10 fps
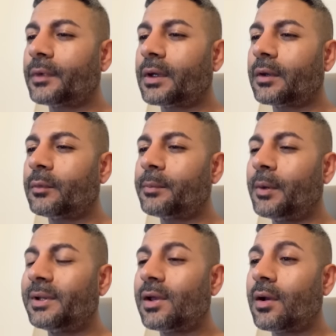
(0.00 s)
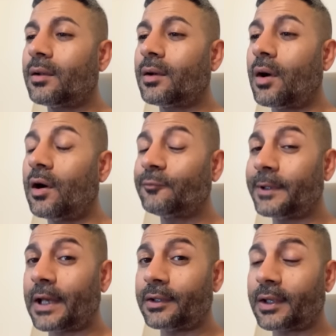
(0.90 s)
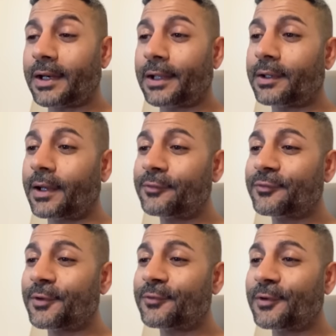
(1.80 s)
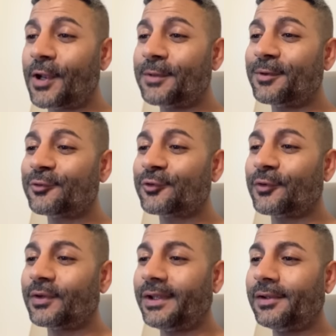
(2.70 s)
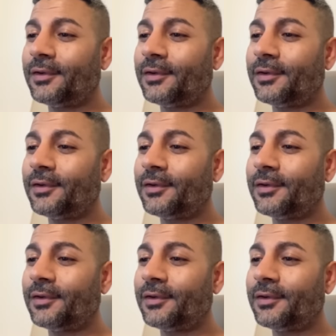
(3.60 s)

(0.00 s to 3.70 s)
And we're probably halfway down the canal now, so slowly but surely.